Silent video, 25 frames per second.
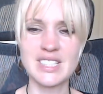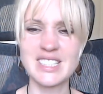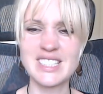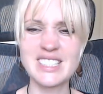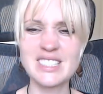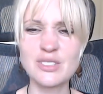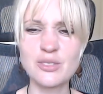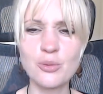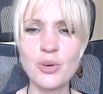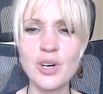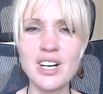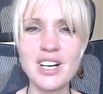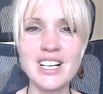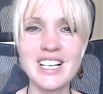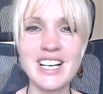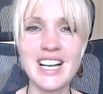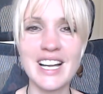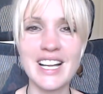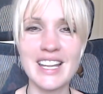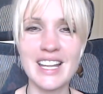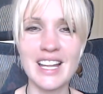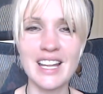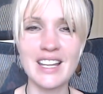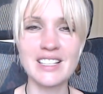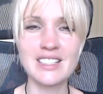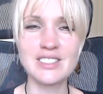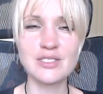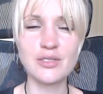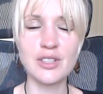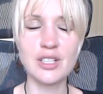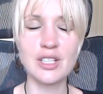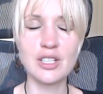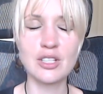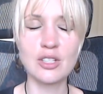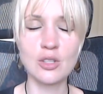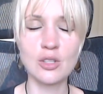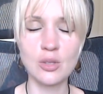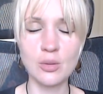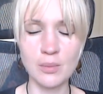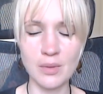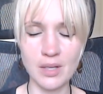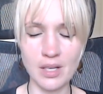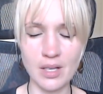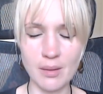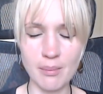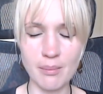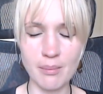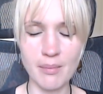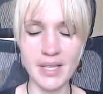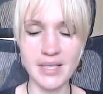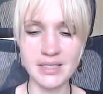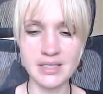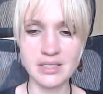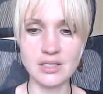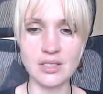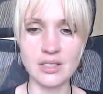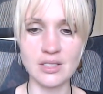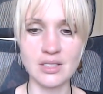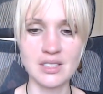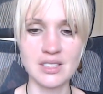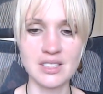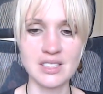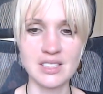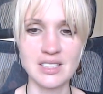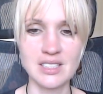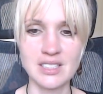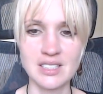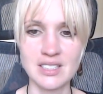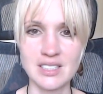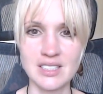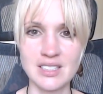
But it doesn't work like that. That's very human and mental.